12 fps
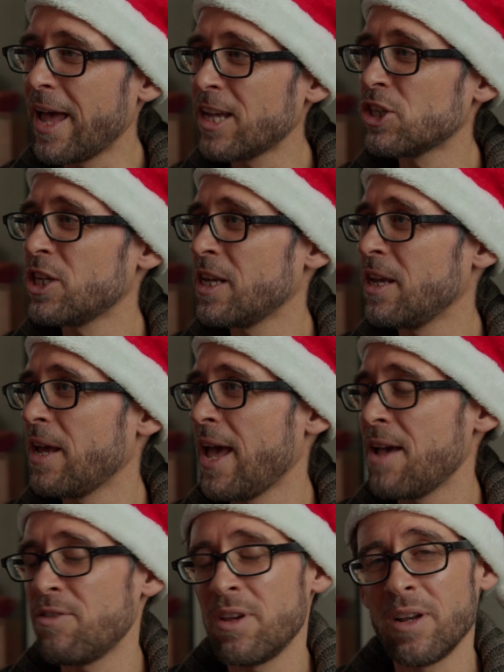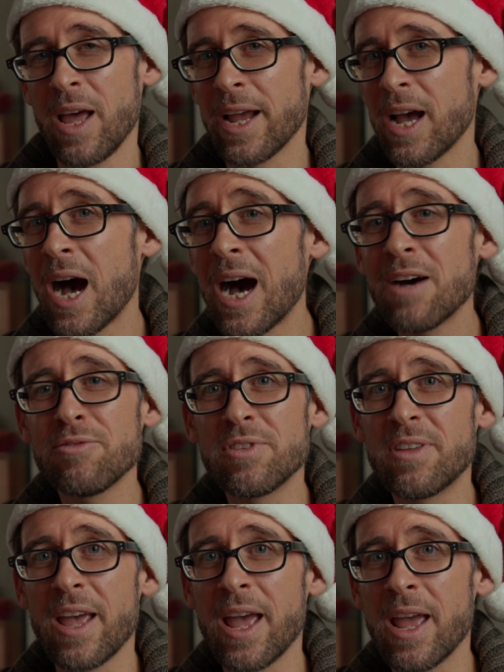actually having like half a
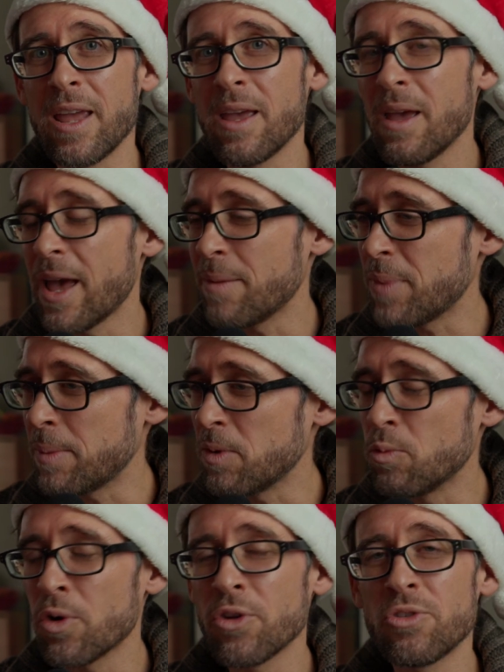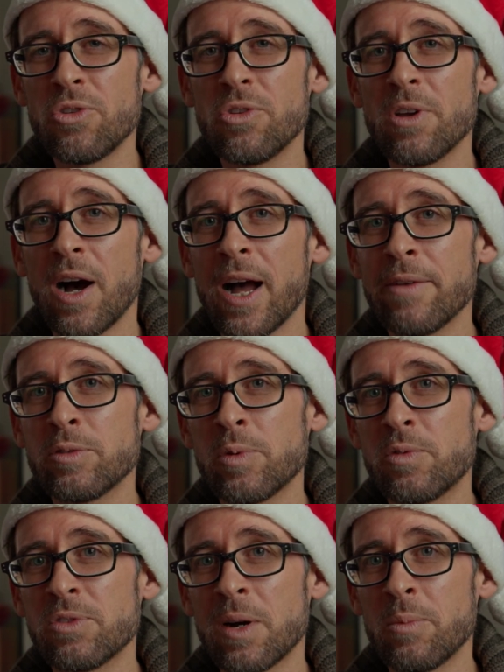day and maybe one or two dives
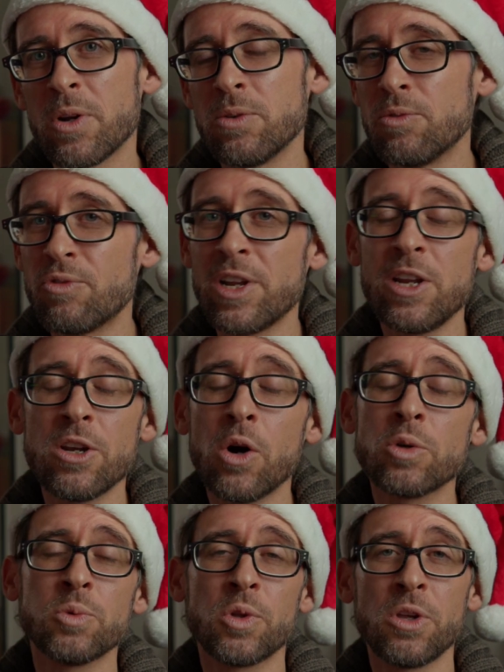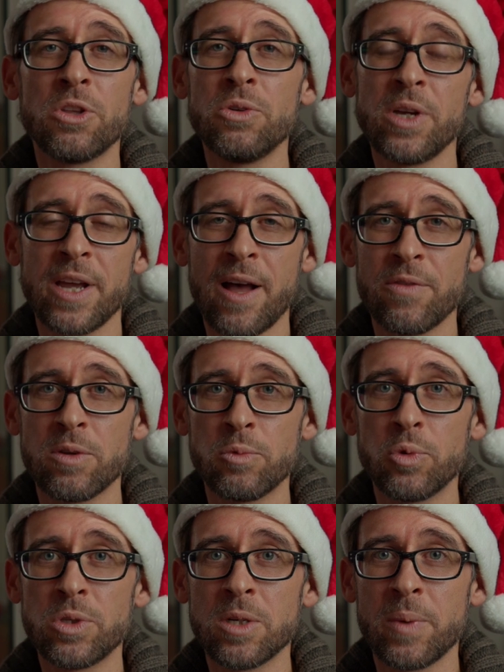with someone who really knows what they're doing
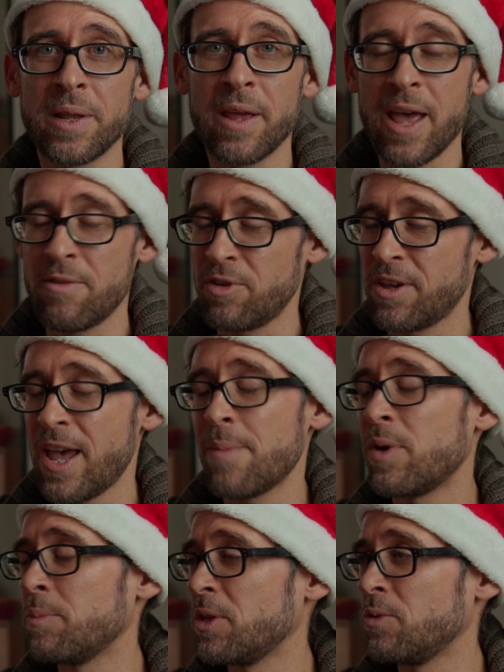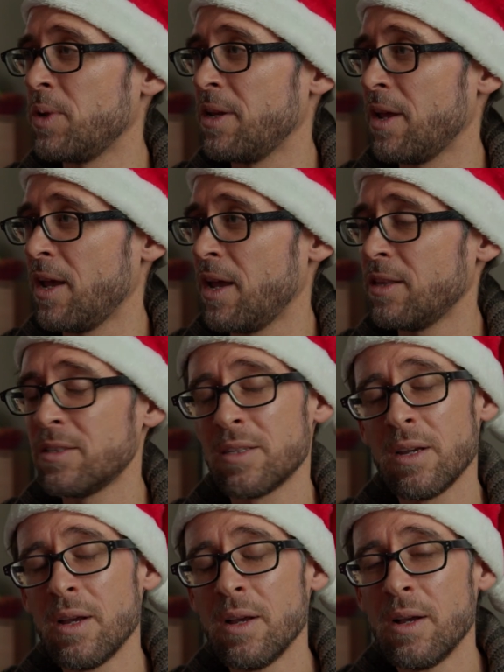underwater when they have a camera between their
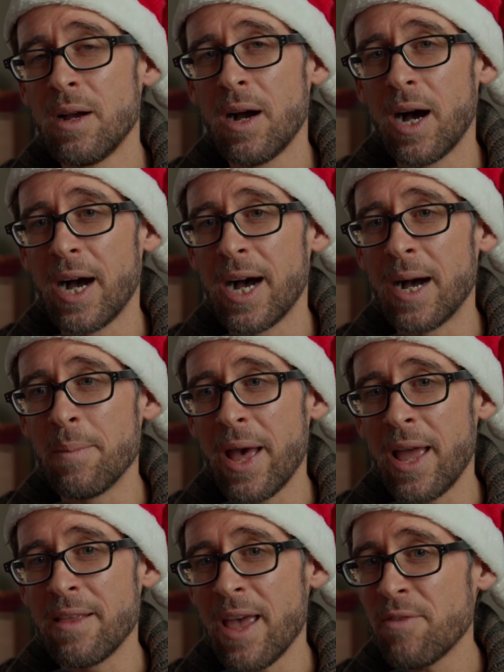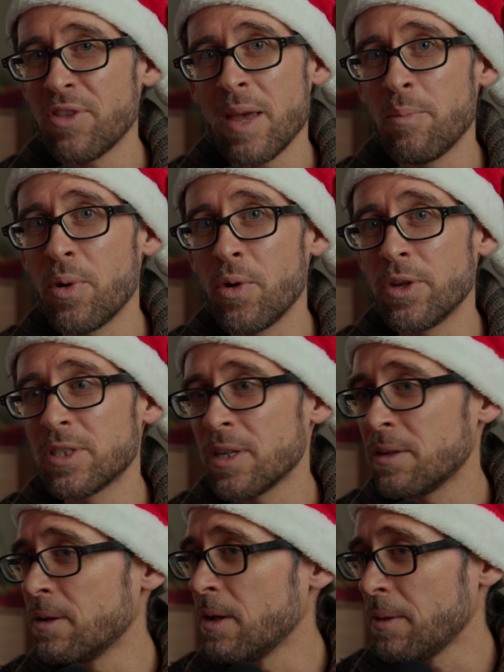hands, um, and have that
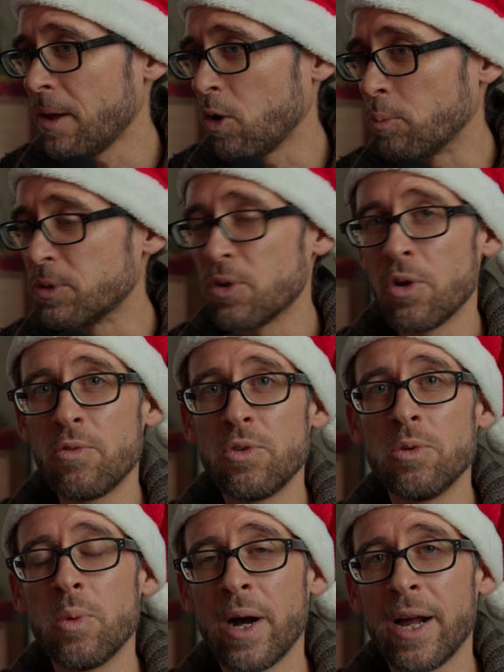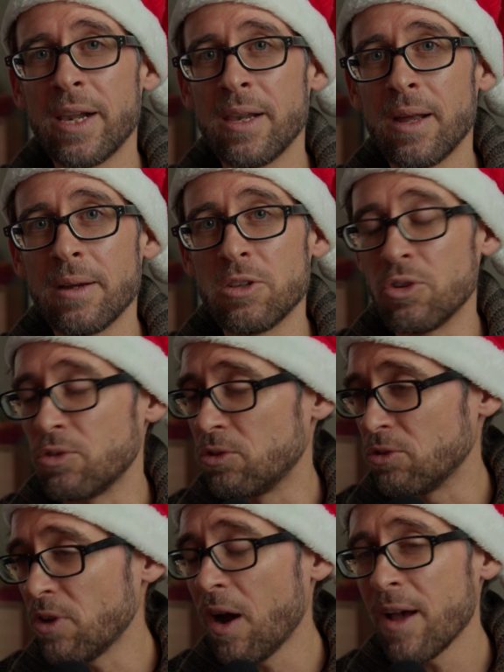person observe you while you,
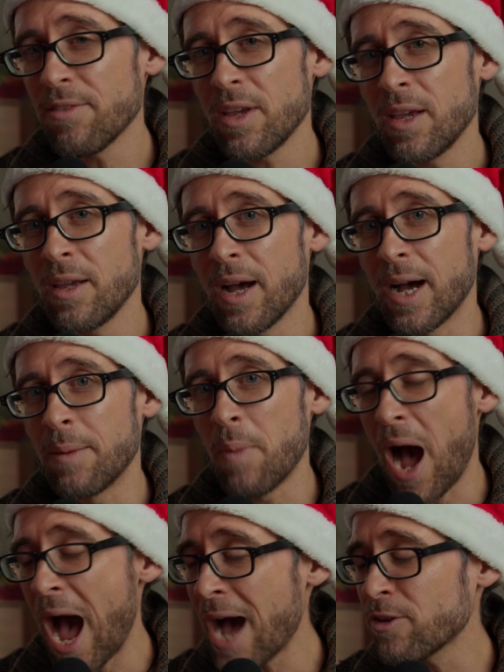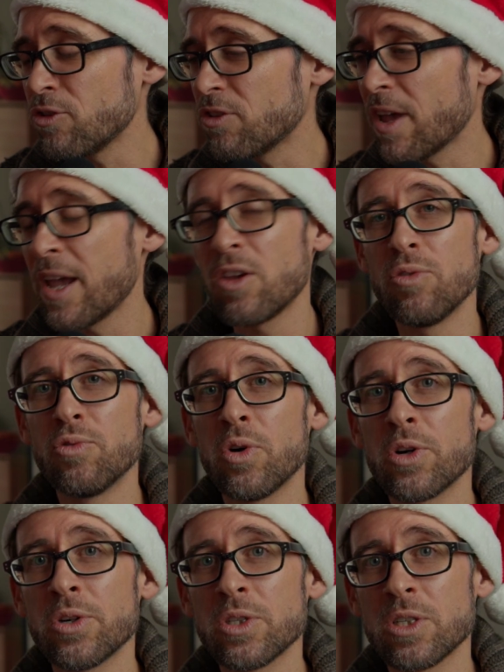you're diving, um, how you take your
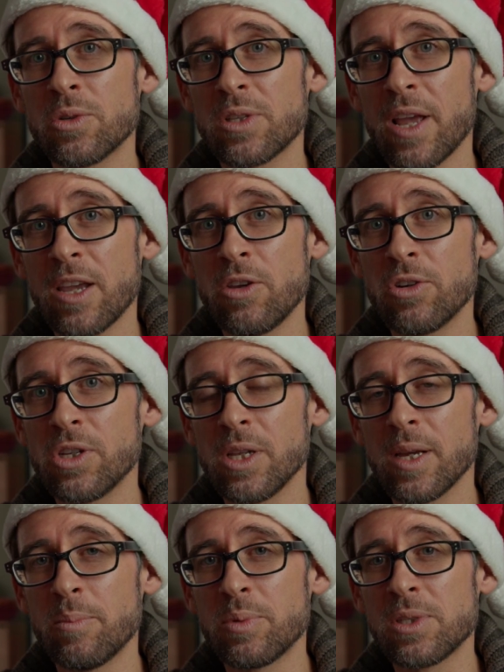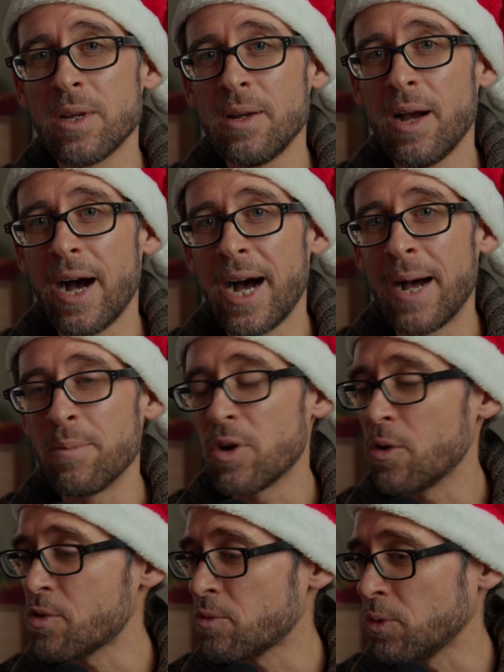photos or take your clips, um,
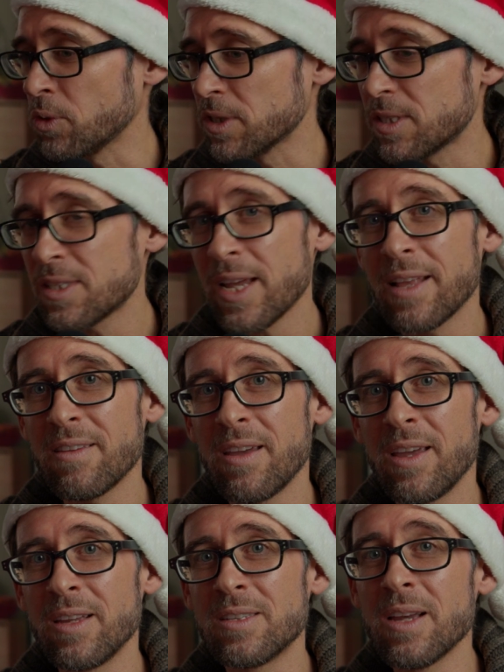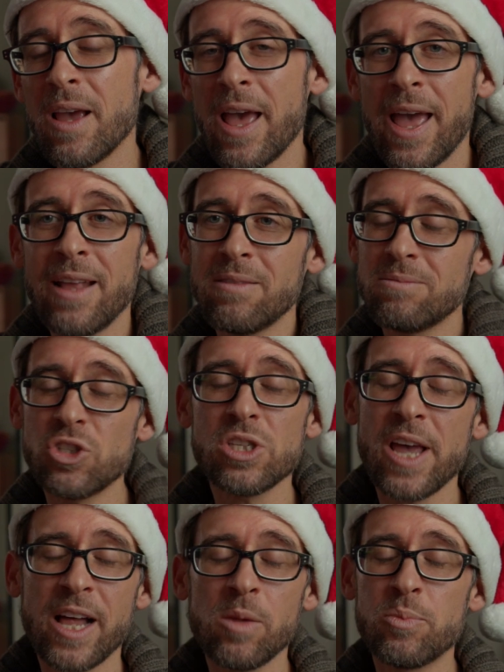go through all the settings and
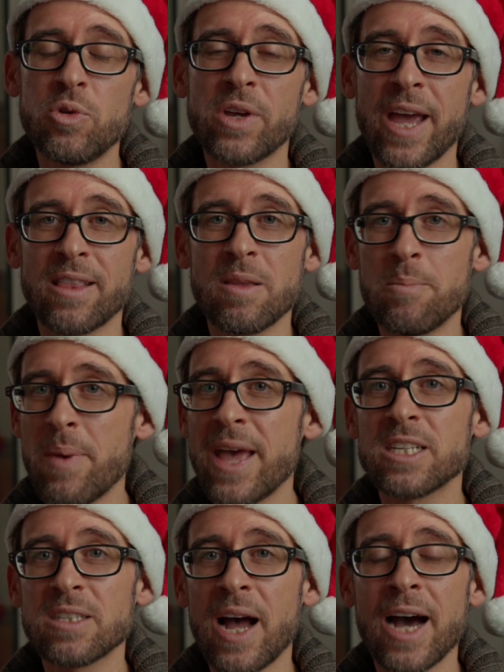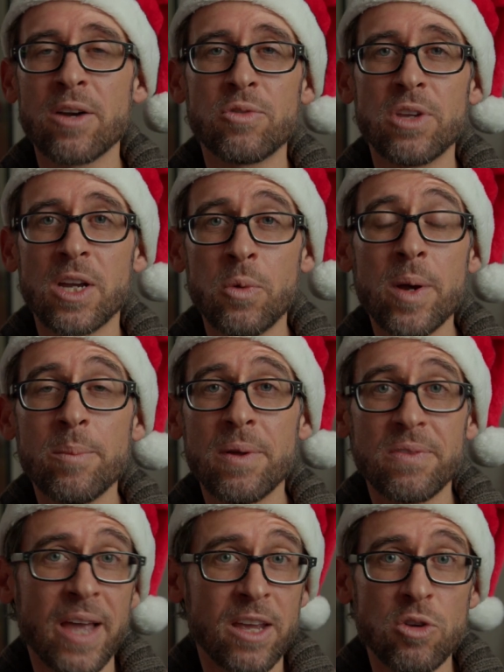just help you get the best out of the
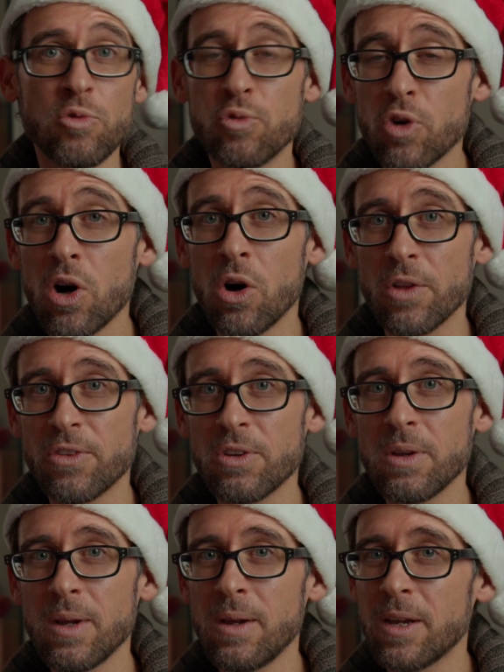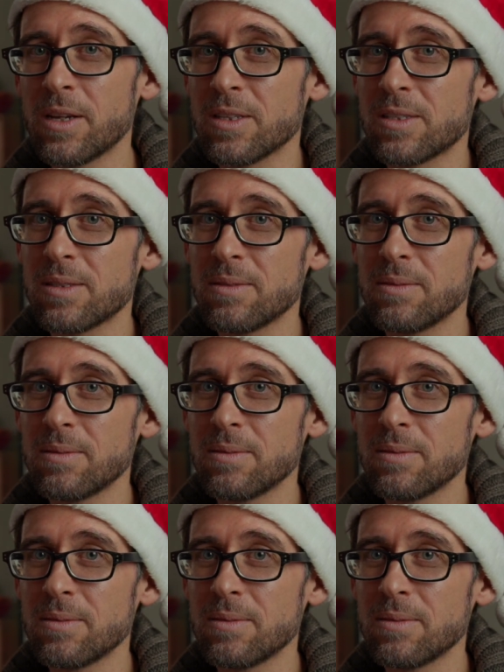equipment that you've got. Because,